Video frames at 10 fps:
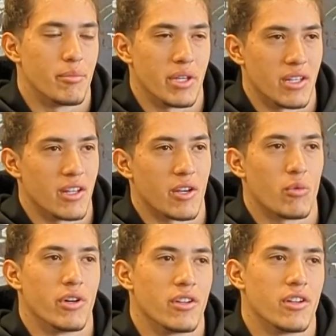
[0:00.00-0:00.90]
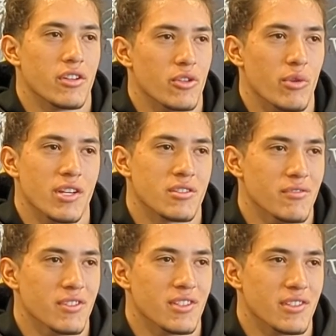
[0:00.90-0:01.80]
be like what the rest of
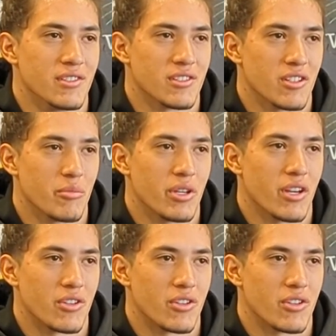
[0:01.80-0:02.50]
the season's going to be.